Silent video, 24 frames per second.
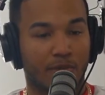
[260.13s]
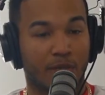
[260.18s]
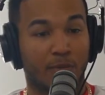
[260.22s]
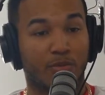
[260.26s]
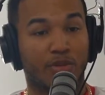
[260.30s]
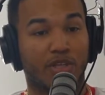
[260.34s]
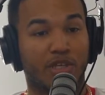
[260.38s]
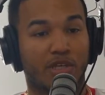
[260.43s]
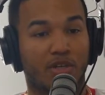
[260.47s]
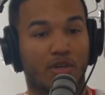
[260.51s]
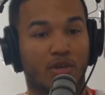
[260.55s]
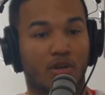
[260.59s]
the
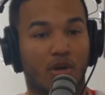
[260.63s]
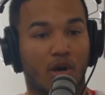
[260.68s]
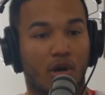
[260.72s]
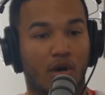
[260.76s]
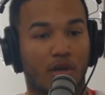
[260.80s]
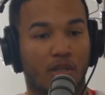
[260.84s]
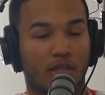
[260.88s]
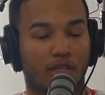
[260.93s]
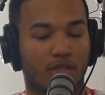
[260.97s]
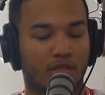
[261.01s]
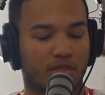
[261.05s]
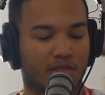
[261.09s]
people that are
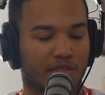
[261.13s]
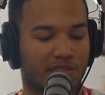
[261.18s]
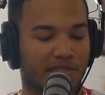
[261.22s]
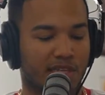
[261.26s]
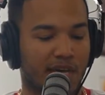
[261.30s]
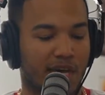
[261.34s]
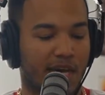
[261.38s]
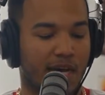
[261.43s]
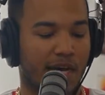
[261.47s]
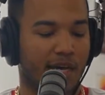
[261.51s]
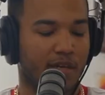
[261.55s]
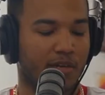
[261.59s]
on the
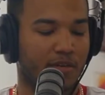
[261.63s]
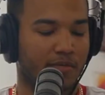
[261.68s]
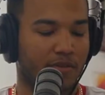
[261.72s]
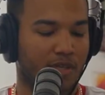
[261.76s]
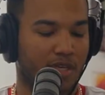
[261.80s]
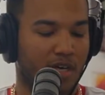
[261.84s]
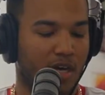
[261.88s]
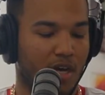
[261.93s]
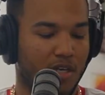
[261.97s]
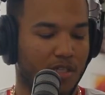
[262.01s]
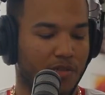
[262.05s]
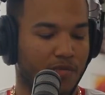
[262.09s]
side of
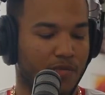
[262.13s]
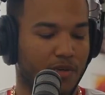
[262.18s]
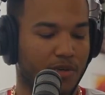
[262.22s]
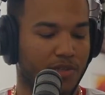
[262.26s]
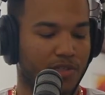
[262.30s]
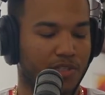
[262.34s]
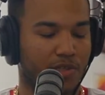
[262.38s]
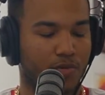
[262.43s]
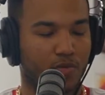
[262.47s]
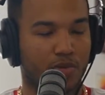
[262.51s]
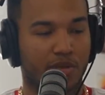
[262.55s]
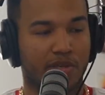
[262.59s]
the
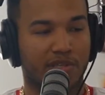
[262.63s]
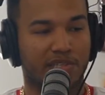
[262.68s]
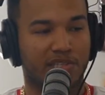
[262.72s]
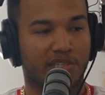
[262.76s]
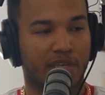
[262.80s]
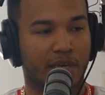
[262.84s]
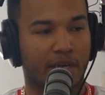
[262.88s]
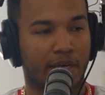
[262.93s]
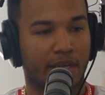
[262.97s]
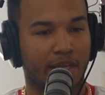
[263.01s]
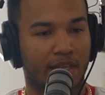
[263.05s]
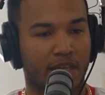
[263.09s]
controversy where they're
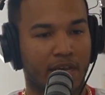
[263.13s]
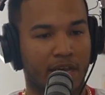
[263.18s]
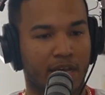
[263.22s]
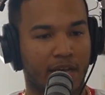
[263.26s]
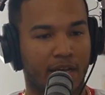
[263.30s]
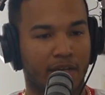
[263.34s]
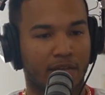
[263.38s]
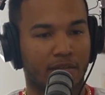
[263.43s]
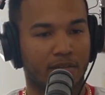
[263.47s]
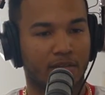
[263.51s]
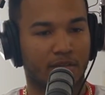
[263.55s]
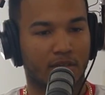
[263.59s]
saying
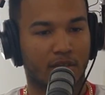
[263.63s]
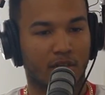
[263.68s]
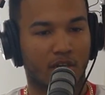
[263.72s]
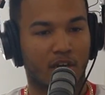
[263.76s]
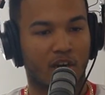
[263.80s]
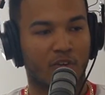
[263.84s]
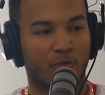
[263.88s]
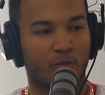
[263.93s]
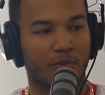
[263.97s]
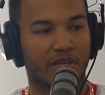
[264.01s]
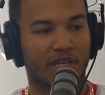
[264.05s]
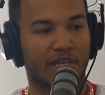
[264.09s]
that the
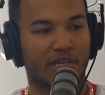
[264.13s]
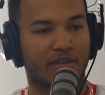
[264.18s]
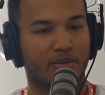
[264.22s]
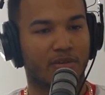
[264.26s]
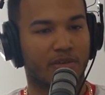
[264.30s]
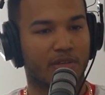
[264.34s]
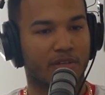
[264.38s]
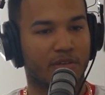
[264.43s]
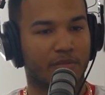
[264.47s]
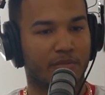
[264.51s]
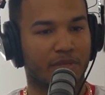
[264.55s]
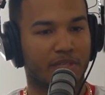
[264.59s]
government
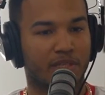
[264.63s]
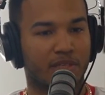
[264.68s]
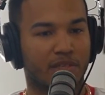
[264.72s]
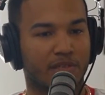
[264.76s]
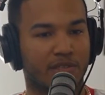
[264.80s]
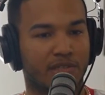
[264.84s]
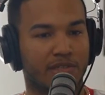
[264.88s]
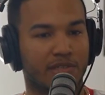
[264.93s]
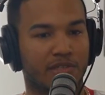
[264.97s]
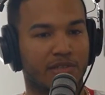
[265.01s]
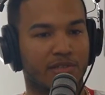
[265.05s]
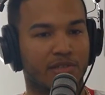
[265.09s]
killed him
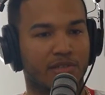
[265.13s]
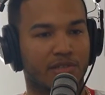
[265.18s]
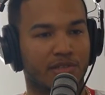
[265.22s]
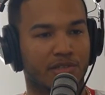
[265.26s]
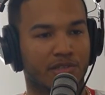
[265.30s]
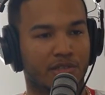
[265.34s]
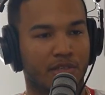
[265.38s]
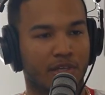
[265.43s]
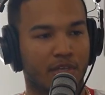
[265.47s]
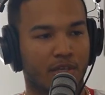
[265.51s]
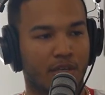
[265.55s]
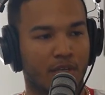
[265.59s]
because
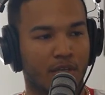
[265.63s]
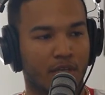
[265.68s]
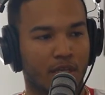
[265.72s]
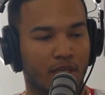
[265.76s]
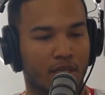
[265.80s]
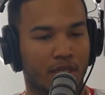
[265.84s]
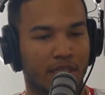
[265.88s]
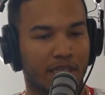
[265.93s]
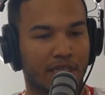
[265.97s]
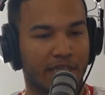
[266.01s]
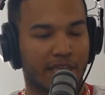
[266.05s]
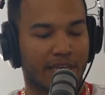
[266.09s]
he's
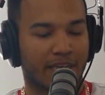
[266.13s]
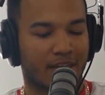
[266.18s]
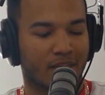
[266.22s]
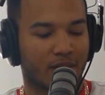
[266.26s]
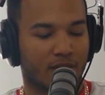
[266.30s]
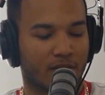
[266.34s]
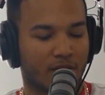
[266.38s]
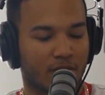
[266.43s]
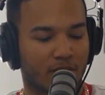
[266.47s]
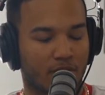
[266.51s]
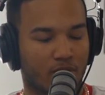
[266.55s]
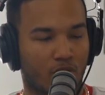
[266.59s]

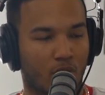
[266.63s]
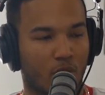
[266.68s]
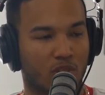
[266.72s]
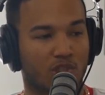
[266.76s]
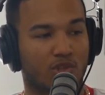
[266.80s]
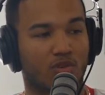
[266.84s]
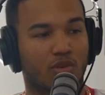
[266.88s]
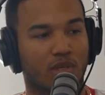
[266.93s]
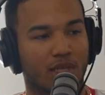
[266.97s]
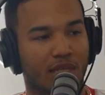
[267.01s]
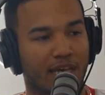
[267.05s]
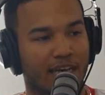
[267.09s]
leading
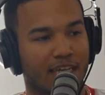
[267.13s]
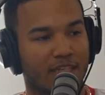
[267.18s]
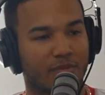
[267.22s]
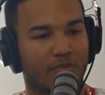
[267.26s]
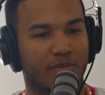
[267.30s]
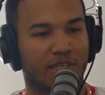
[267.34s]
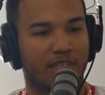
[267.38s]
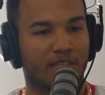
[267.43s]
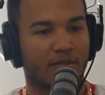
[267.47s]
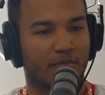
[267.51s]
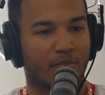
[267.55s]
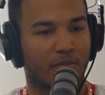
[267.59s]
cultural
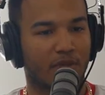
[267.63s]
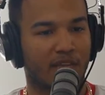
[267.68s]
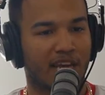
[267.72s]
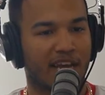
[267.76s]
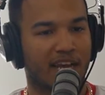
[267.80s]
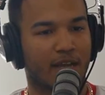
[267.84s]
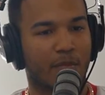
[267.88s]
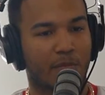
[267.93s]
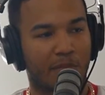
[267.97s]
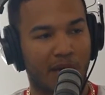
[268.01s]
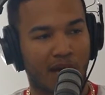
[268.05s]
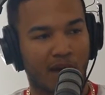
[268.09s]
enlightenment and
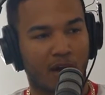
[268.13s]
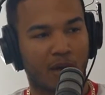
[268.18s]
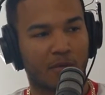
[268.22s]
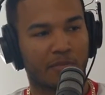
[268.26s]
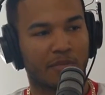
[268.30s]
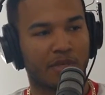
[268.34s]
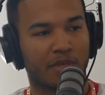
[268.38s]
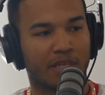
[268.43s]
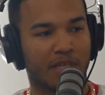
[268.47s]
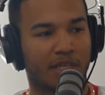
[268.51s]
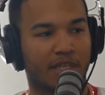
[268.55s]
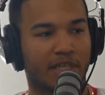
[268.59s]
black
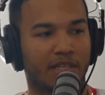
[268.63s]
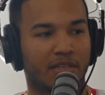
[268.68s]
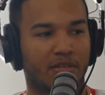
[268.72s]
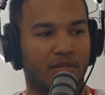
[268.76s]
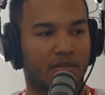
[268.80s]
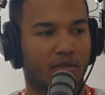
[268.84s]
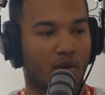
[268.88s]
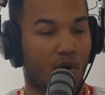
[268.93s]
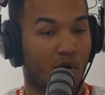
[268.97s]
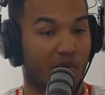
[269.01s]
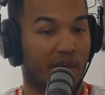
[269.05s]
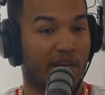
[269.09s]
empowerment
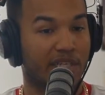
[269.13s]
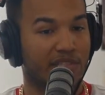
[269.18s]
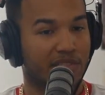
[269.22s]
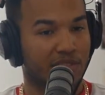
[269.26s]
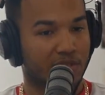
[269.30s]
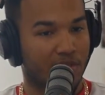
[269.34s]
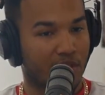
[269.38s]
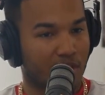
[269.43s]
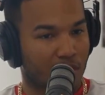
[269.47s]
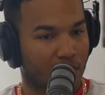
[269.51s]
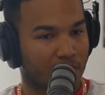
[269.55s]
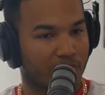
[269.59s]
and all that
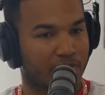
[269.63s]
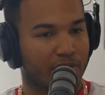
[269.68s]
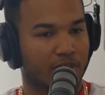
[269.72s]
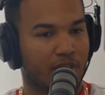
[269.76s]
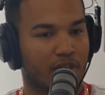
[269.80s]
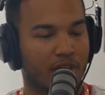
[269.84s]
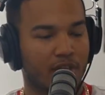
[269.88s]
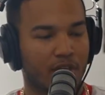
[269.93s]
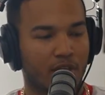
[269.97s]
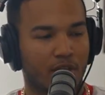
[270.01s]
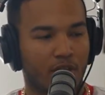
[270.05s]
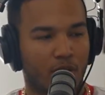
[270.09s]
stuff
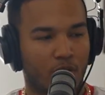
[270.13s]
